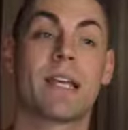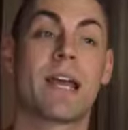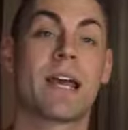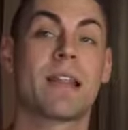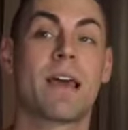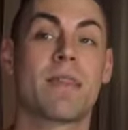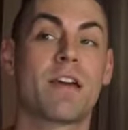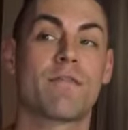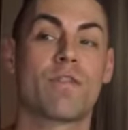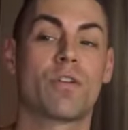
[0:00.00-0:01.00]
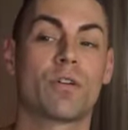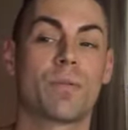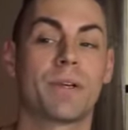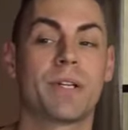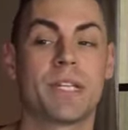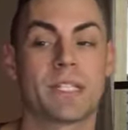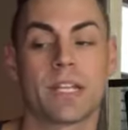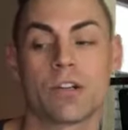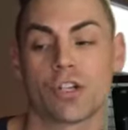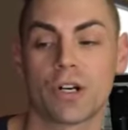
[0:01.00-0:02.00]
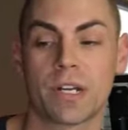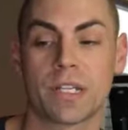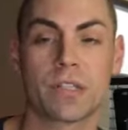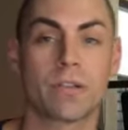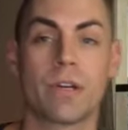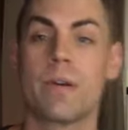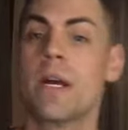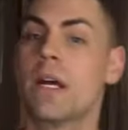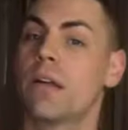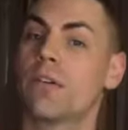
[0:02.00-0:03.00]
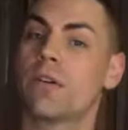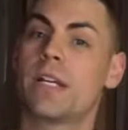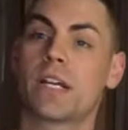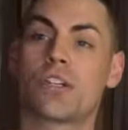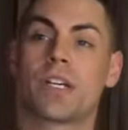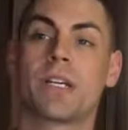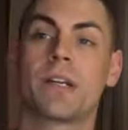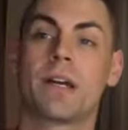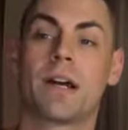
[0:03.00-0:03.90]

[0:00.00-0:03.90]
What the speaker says: and their vulnerabilities and their journeys through addiction,